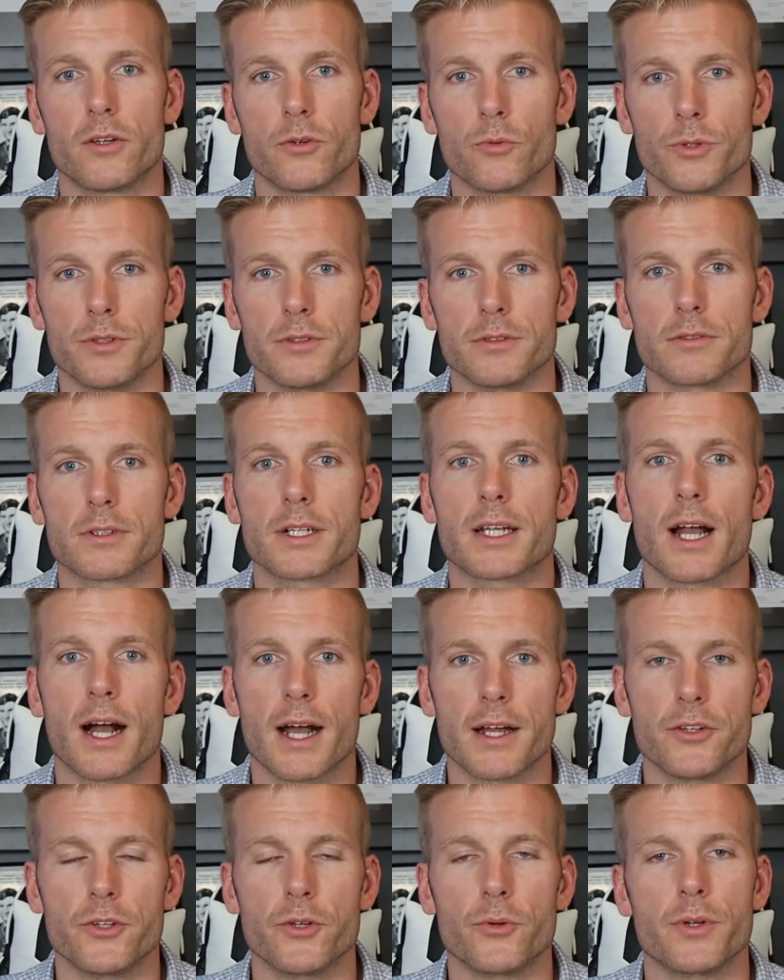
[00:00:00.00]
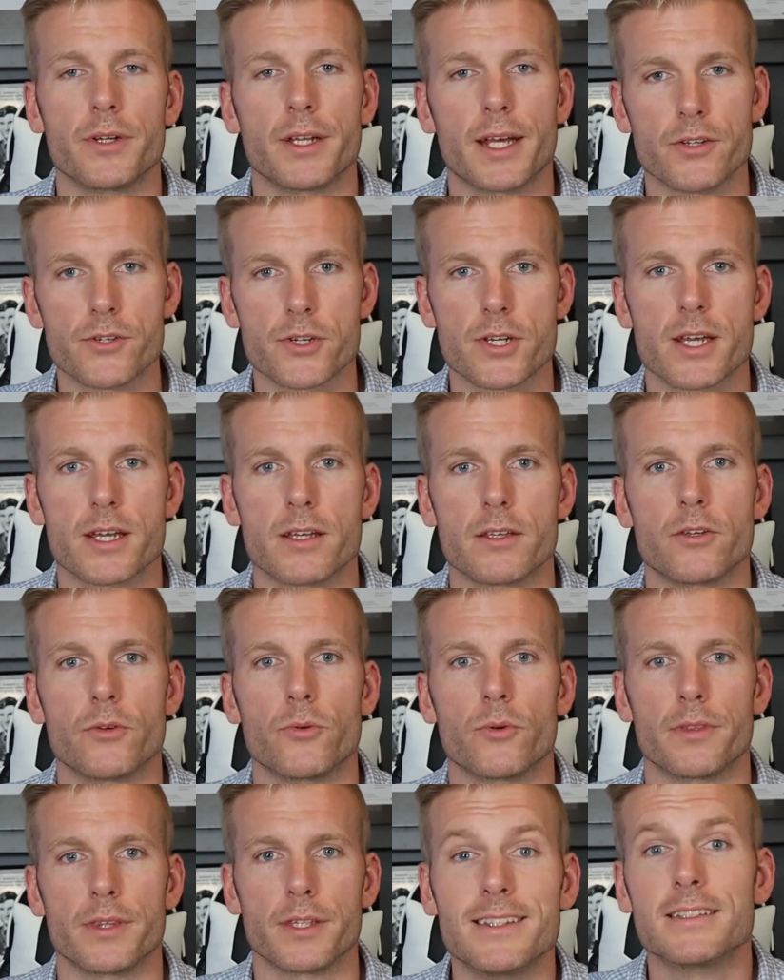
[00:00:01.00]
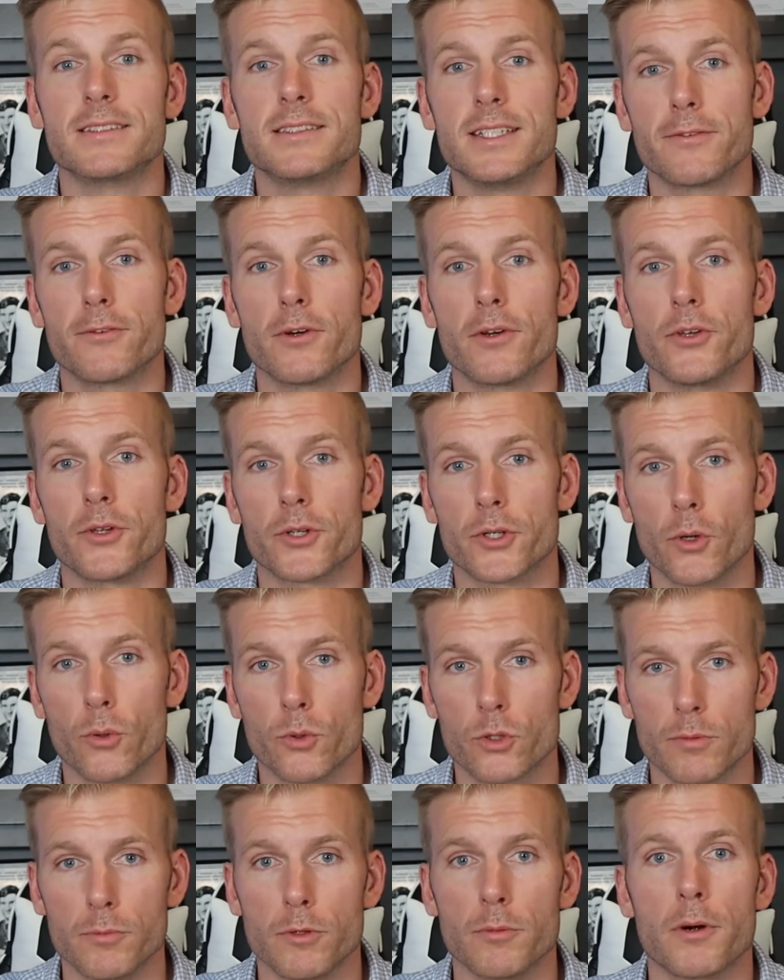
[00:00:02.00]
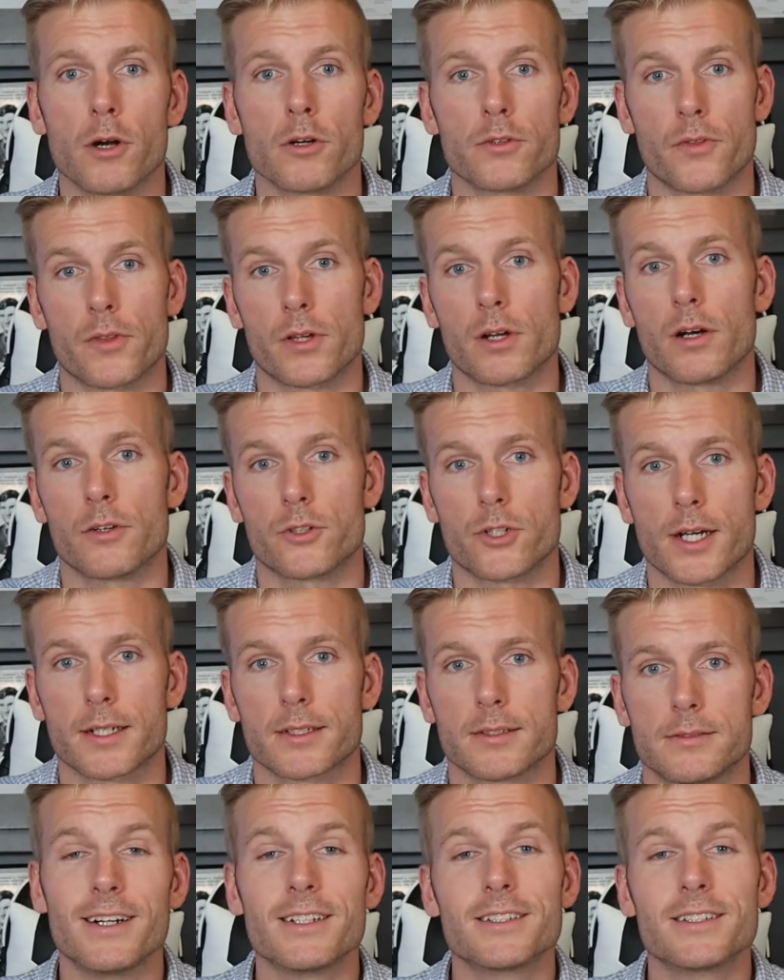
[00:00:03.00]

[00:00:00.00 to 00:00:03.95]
will guide you and educate you in these different negotiable parts of the contract.